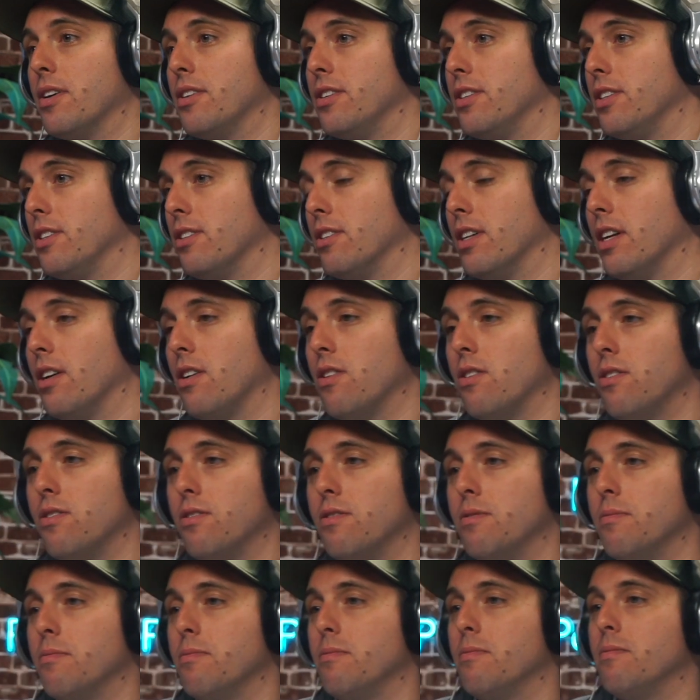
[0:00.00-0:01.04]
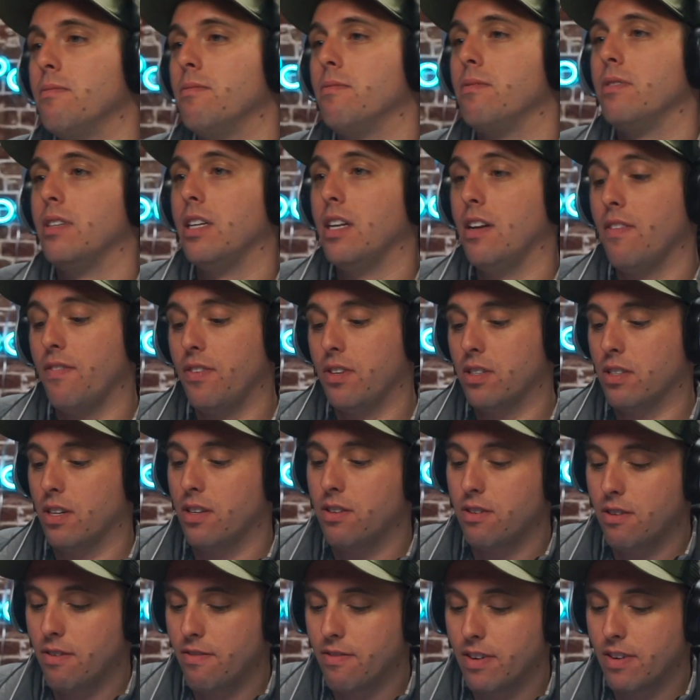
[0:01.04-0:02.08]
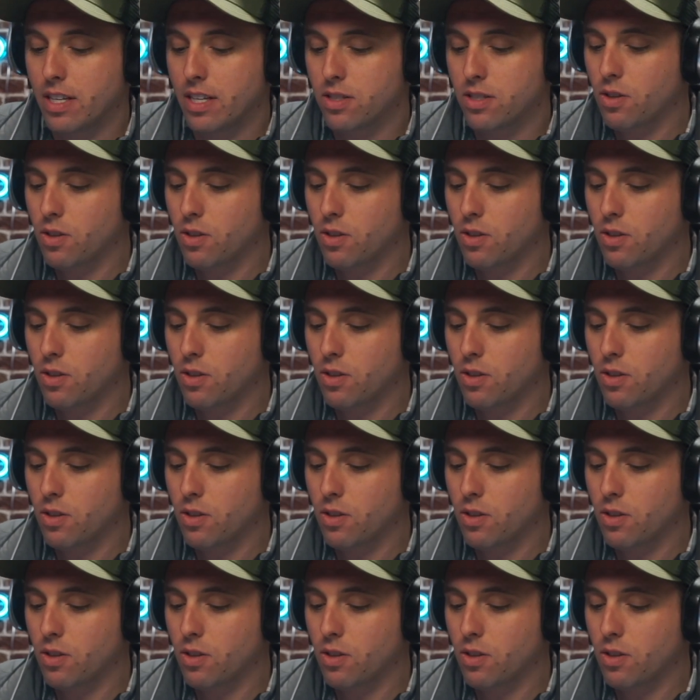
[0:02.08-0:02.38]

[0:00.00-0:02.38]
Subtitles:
you're at home, any of these other events.